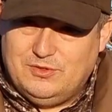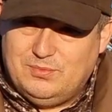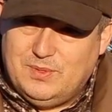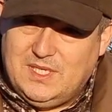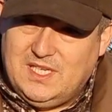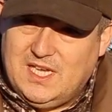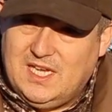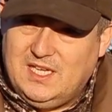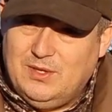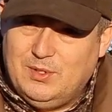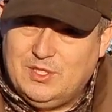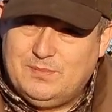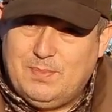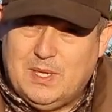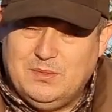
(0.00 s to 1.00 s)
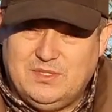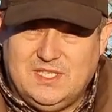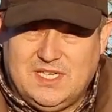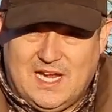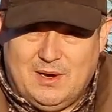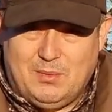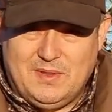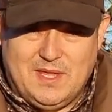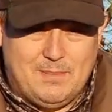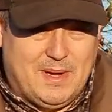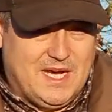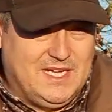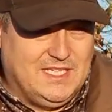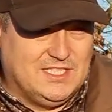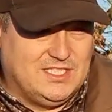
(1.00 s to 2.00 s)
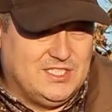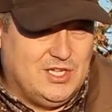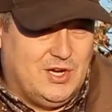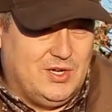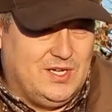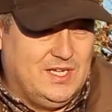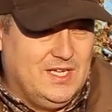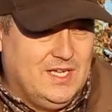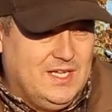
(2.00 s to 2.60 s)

with us. We can get units posted out when they're back in stock.